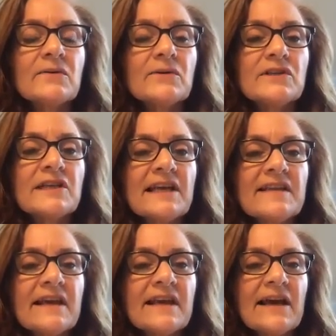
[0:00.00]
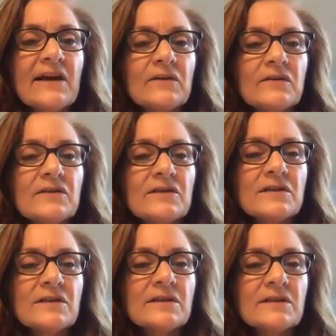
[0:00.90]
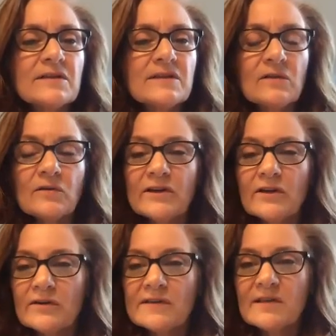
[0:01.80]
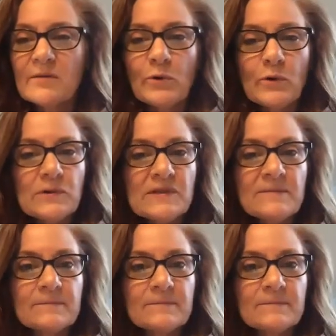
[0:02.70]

take that out to look at our symbols?